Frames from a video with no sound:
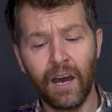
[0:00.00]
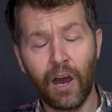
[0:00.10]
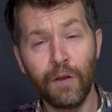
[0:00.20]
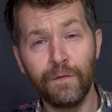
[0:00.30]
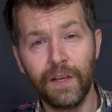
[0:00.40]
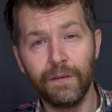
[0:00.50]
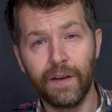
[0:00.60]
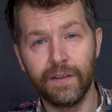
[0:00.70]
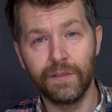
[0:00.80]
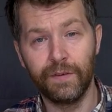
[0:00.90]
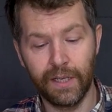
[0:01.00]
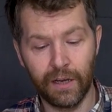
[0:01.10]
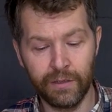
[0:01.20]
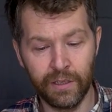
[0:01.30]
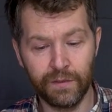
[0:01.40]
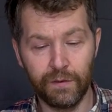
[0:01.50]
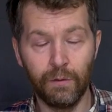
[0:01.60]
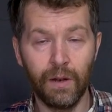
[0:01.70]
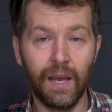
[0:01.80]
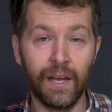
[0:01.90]
Hopefully you found this video
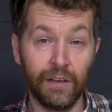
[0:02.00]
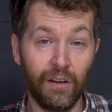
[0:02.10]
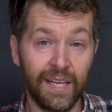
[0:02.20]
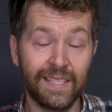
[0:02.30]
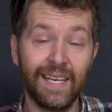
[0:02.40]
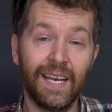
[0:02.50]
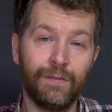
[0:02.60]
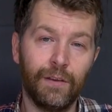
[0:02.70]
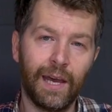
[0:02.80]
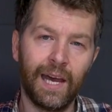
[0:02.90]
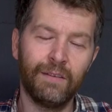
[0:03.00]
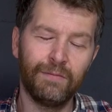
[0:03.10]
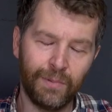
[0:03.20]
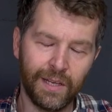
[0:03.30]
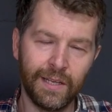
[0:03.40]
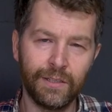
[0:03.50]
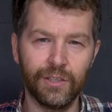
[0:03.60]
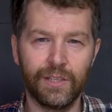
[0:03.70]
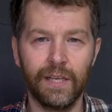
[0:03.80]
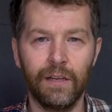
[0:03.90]
useful and you liked it. If you have, please
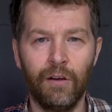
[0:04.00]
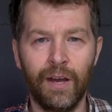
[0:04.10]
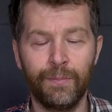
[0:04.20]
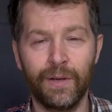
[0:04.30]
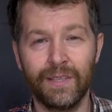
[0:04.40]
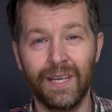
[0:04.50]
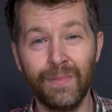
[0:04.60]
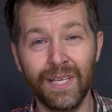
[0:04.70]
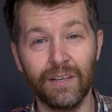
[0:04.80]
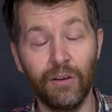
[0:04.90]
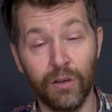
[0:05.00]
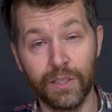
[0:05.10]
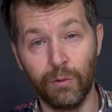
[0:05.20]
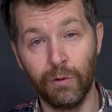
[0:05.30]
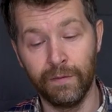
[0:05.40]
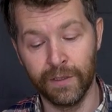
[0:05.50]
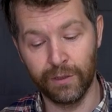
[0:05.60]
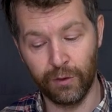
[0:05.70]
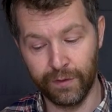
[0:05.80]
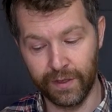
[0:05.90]
just hit the like button. It means a lot to all of us
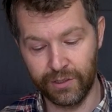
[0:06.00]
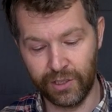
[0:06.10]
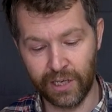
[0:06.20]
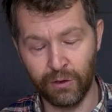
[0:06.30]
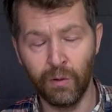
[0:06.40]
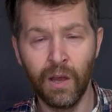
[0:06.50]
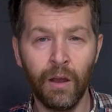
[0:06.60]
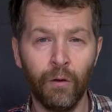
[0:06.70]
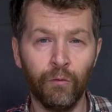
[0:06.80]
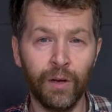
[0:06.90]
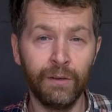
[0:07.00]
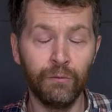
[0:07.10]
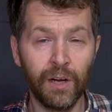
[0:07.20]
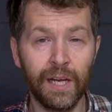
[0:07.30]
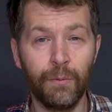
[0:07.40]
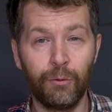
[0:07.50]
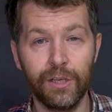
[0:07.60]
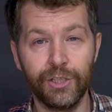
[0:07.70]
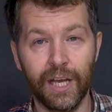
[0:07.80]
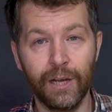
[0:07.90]
on this channel. We really
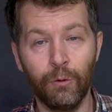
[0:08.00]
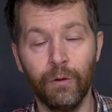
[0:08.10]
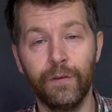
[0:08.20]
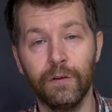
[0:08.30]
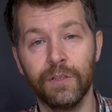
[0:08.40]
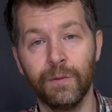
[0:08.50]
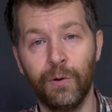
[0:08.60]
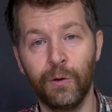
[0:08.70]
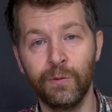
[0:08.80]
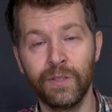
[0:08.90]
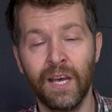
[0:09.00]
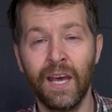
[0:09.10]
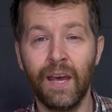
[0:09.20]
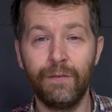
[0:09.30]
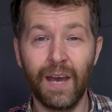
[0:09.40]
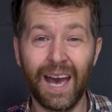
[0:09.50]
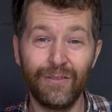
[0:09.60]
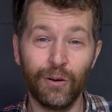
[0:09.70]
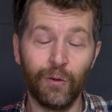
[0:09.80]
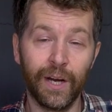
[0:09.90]
appreciate all of your support. If you
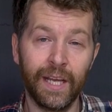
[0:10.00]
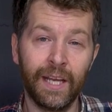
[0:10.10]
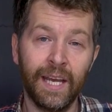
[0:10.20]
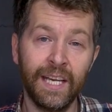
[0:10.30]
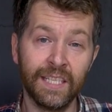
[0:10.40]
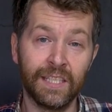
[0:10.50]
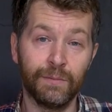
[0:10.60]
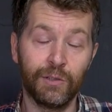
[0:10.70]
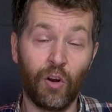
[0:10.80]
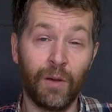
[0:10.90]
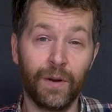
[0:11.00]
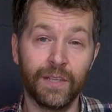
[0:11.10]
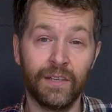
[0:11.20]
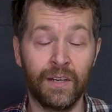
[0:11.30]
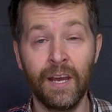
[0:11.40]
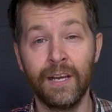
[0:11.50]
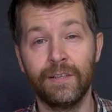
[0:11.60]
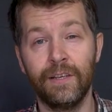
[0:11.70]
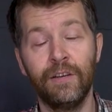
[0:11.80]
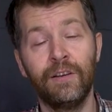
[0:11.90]
haven't already, hit the subscribe button
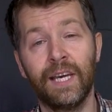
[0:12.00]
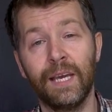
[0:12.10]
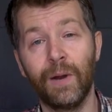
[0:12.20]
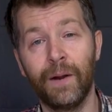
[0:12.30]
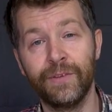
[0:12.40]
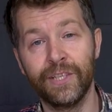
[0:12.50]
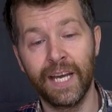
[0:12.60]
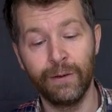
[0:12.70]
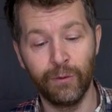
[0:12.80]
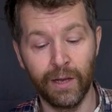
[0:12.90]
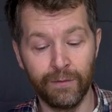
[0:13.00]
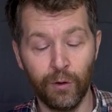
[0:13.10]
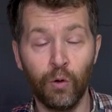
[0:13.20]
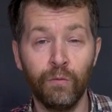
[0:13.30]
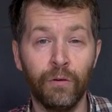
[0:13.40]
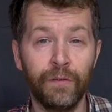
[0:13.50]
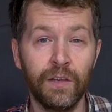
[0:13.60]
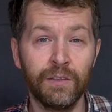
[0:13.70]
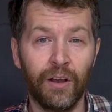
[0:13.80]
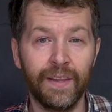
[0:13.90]
so that you can keep up to date with
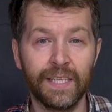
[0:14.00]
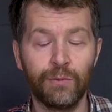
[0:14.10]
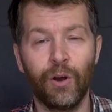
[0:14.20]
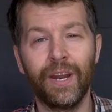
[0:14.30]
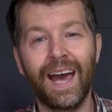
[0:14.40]
reviews like this one